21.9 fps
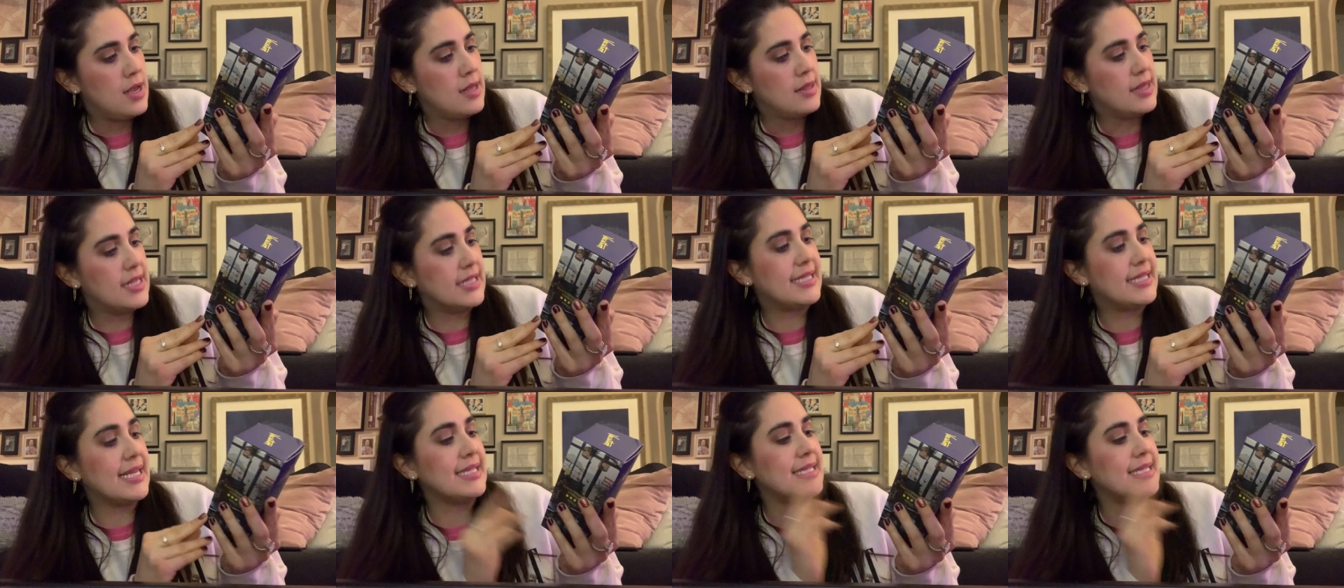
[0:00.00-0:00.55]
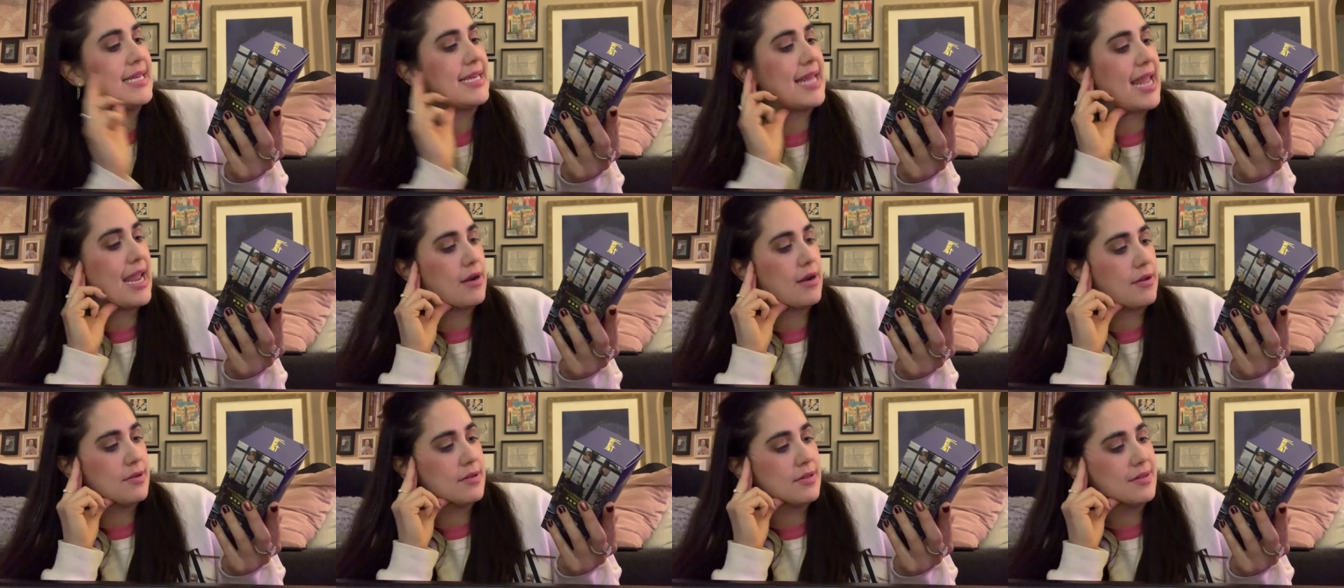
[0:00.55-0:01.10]
The scented
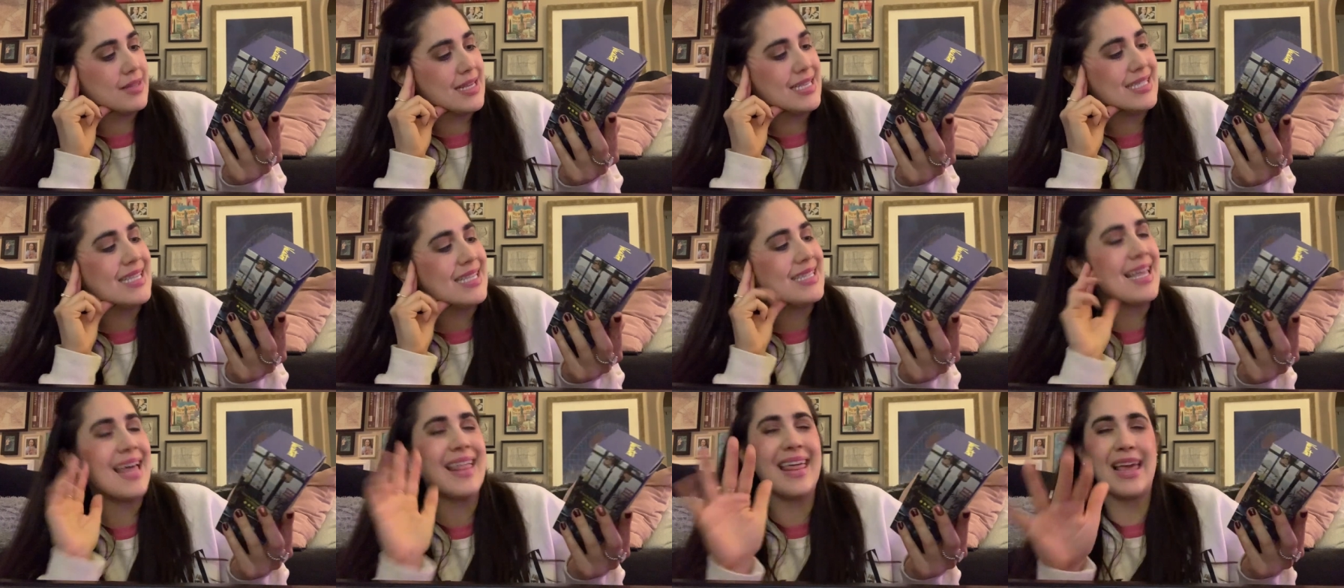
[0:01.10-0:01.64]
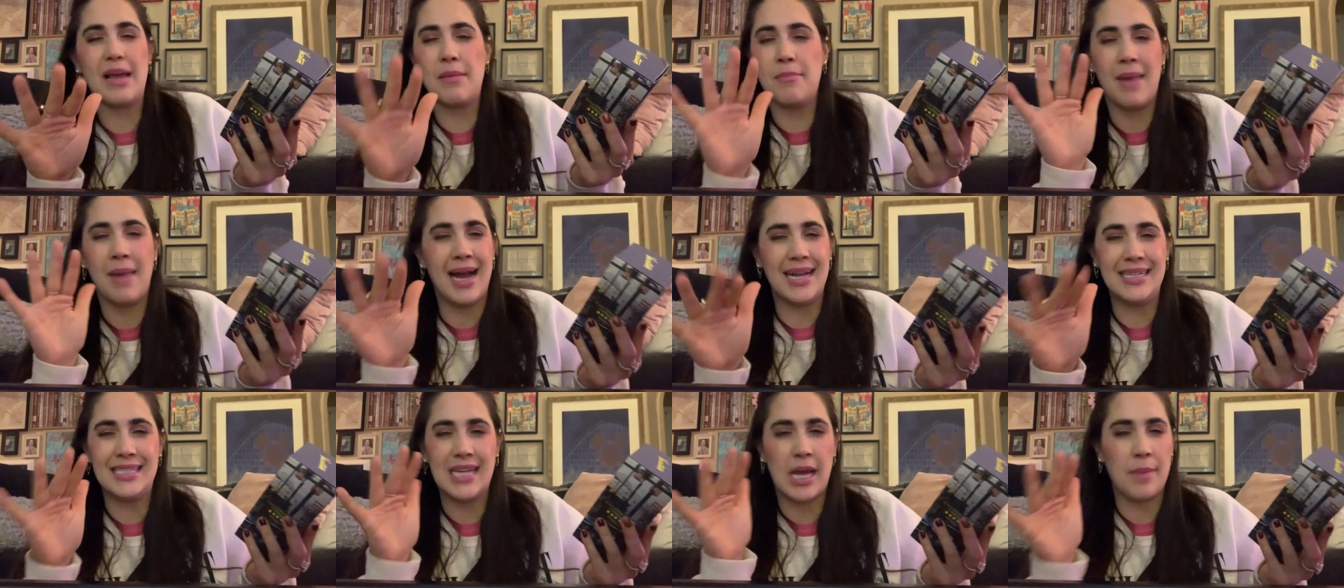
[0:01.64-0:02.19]
candle, this is not like
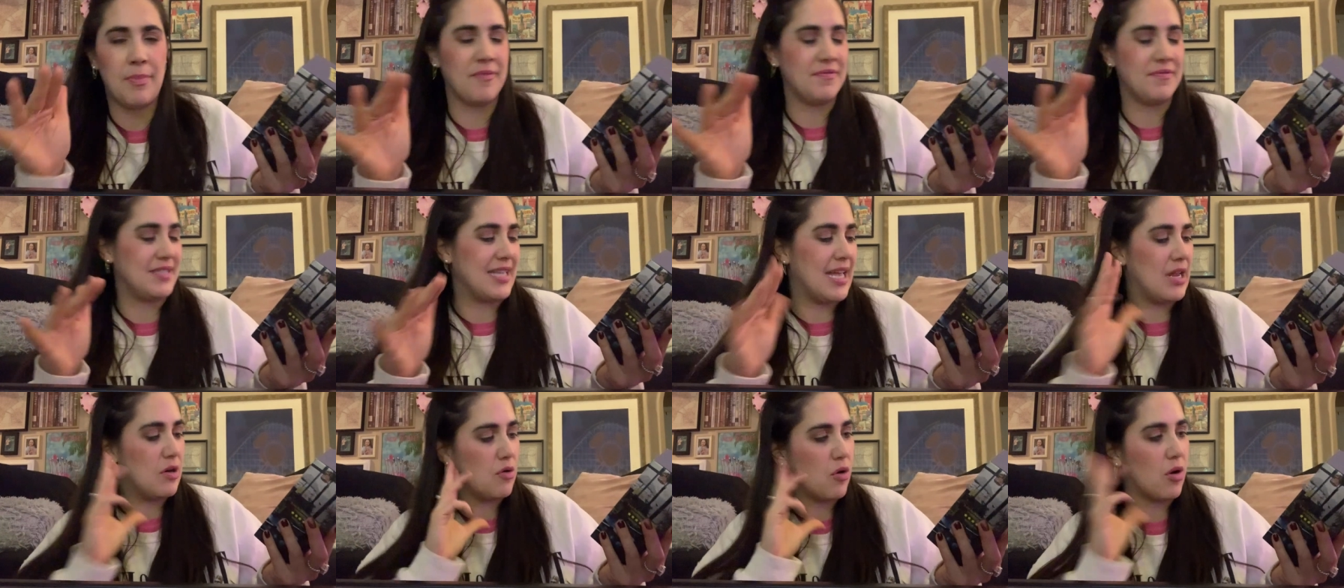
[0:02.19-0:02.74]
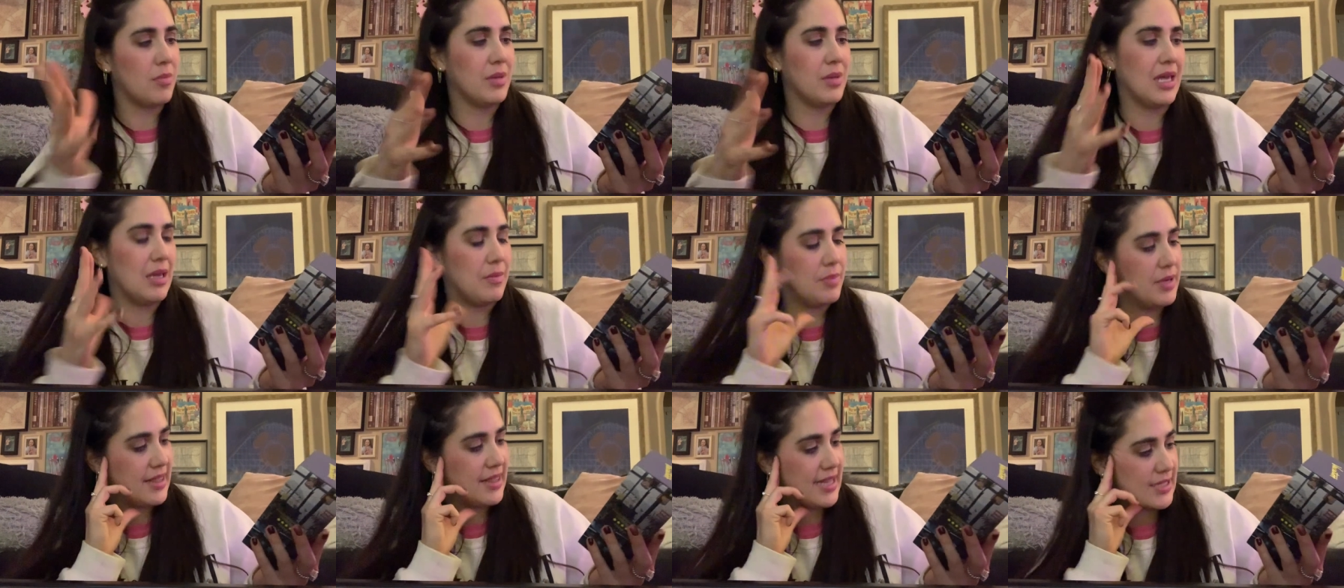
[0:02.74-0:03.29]
my type of scent normally,
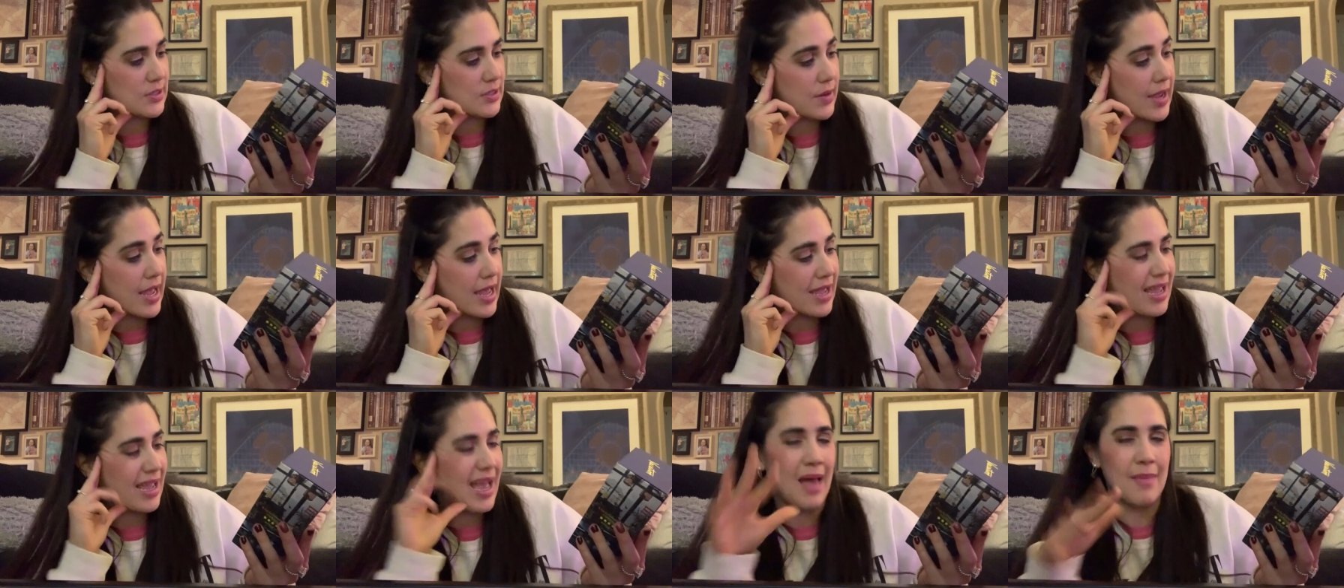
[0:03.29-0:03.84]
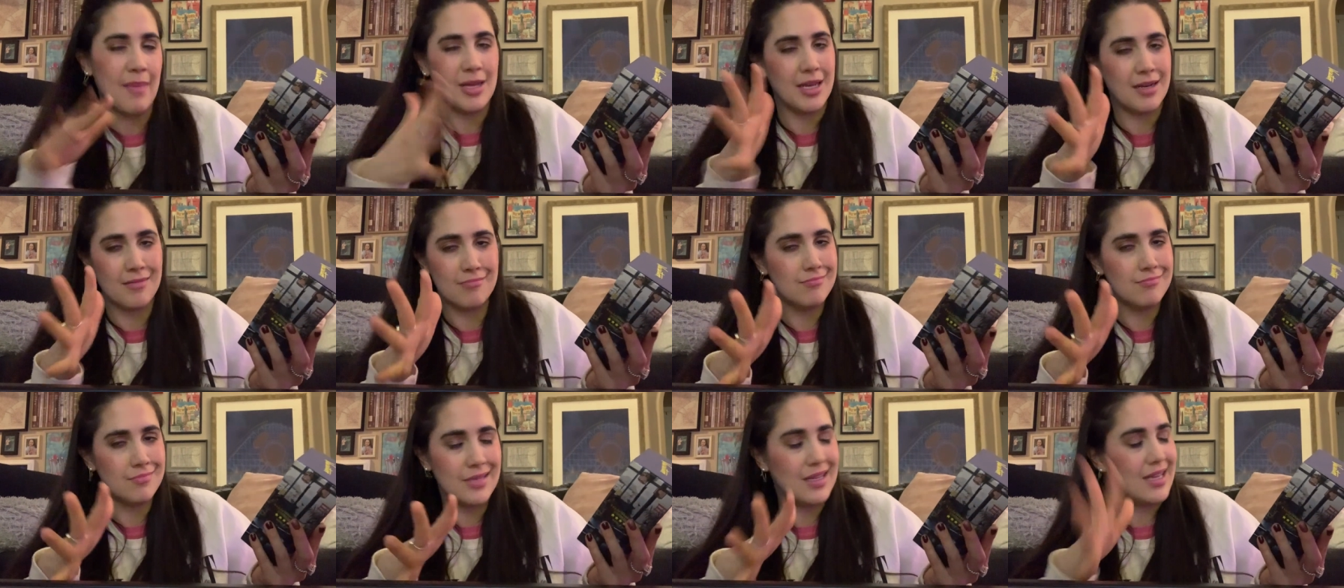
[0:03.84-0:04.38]
but that's okay. I
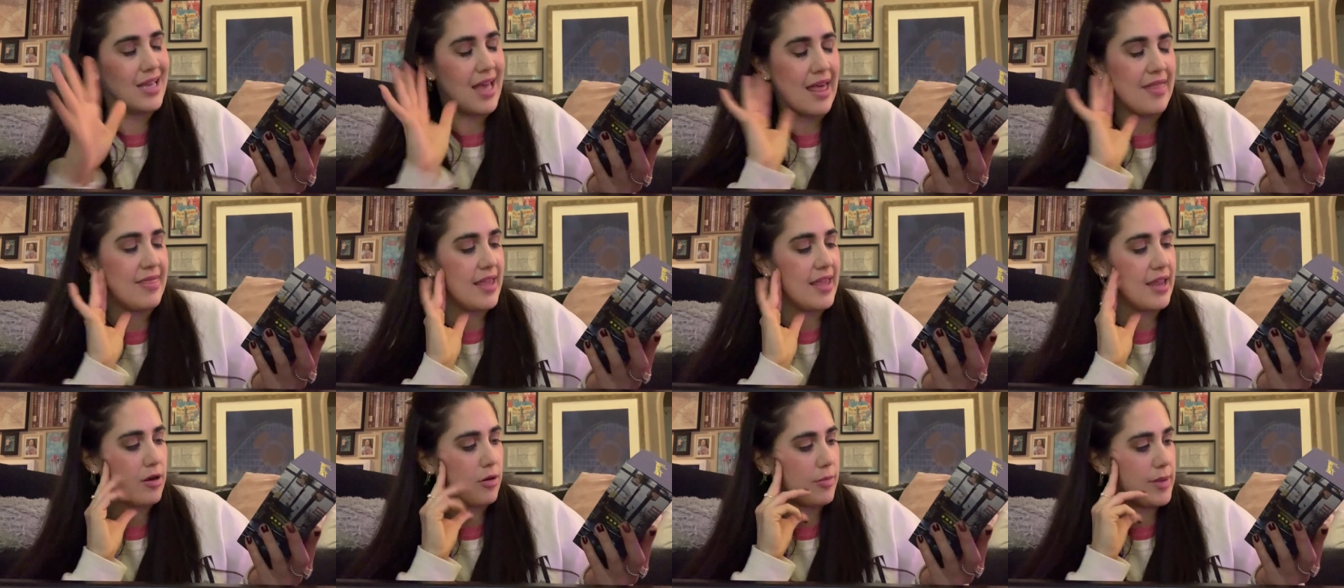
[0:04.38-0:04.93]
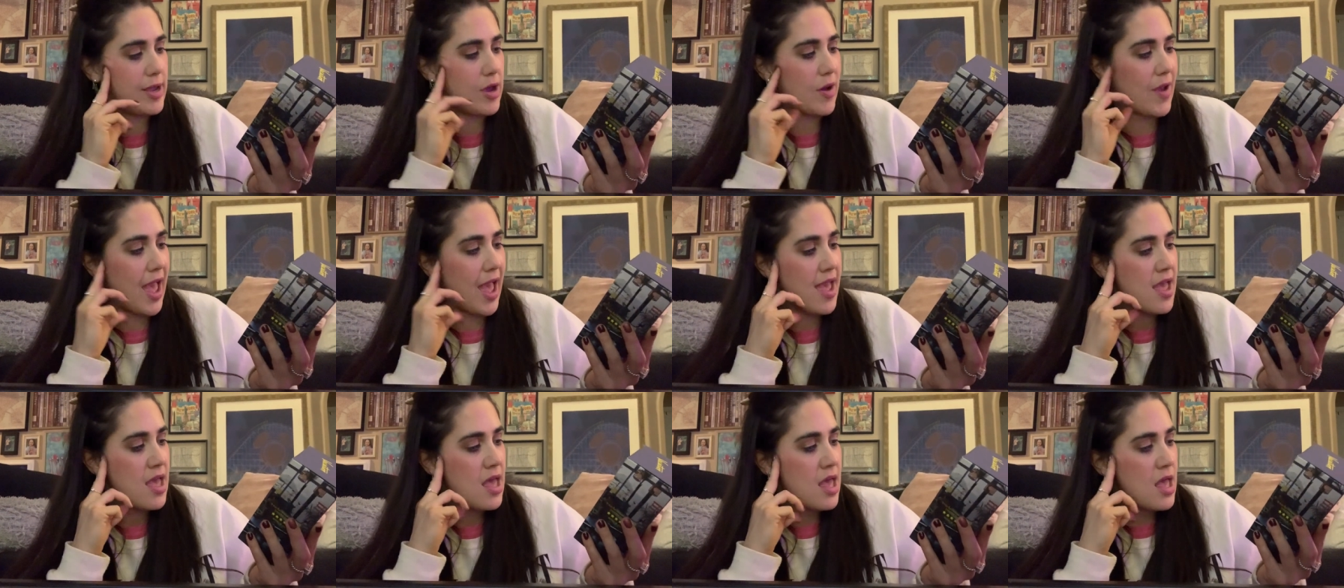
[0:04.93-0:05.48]
mean, I think it'll be okay.